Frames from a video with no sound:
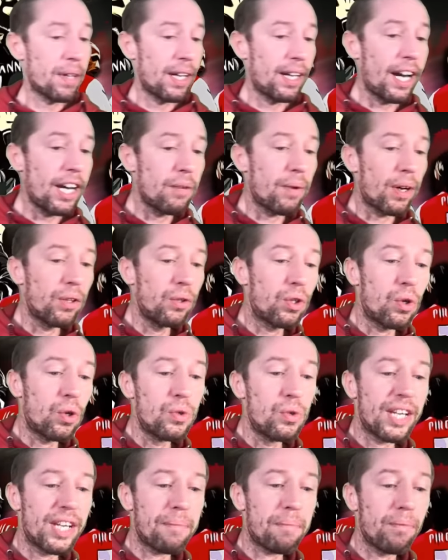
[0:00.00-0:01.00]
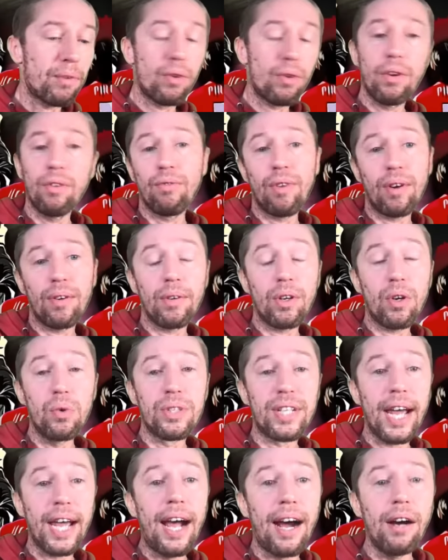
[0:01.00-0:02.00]
And anyone who calls
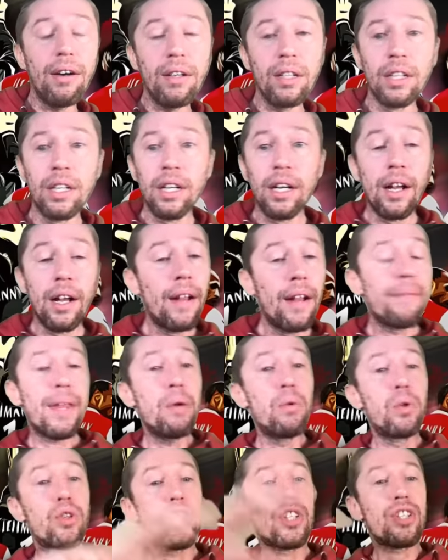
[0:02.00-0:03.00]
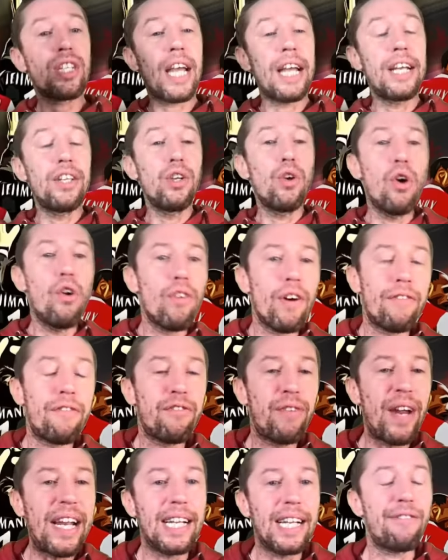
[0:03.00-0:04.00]
it out, they will just say, you're a
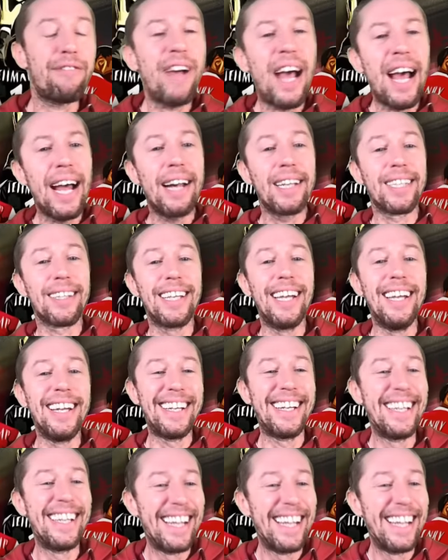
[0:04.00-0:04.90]
fake fan.